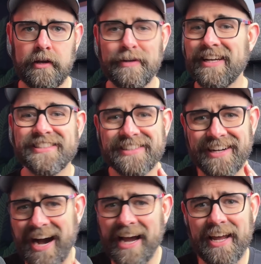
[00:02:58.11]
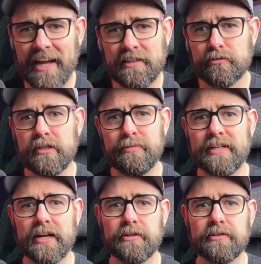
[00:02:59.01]
because I hate screen
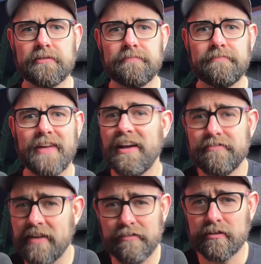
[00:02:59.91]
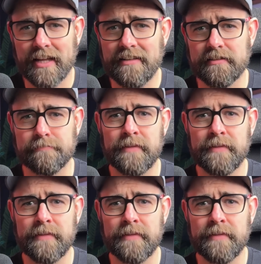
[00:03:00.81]
protectors. I have never liked them.